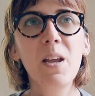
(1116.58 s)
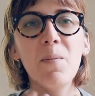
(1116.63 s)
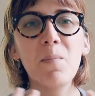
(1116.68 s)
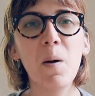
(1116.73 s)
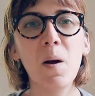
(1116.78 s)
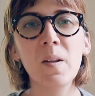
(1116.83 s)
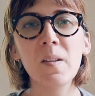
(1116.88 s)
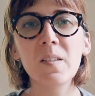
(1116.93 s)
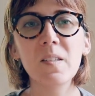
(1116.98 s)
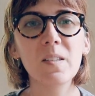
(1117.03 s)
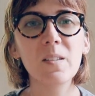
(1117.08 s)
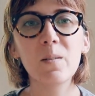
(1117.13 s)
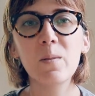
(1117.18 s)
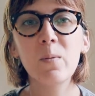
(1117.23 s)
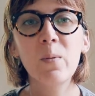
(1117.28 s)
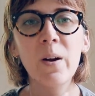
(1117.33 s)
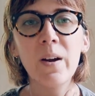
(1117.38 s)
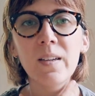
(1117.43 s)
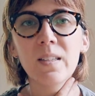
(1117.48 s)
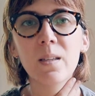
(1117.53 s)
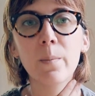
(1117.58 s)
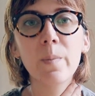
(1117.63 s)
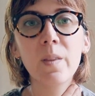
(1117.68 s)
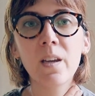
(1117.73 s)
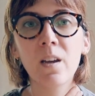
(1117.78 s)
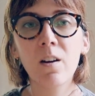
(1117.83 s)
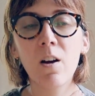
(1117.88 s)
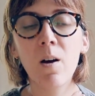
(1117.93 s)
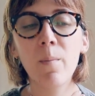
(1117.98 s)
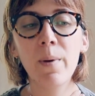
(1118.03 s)
in months wearing
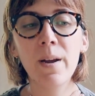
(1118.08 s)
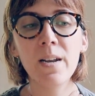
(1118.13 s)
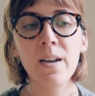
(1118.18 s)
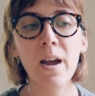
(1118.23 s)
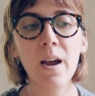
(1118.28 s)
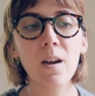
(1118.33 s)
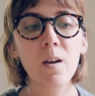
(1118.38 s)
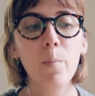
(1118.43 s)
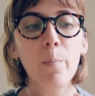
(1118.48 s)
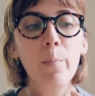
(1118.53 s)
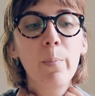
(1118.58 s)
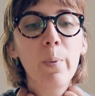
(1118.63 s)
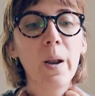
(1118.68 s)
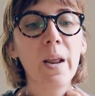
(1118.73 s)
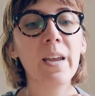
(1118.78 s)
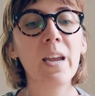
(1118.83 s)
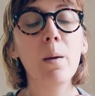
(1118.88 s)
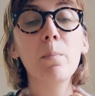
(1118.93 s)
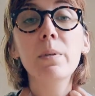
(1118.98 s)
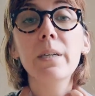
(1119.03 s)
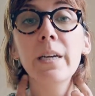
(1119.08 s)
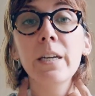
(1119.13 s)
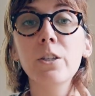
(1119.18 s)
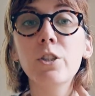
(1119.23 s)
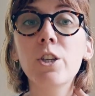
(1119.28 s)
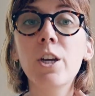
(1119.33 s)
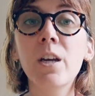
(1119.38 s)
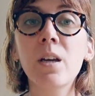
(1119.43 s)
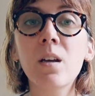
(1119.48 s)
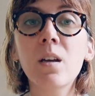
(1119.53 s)
something on my neck, but I kept
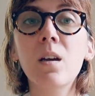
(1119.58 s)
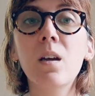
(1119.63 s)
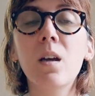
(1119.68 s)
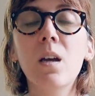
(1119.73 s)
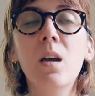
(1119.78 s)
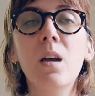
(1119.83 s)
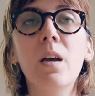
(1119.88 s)
itching.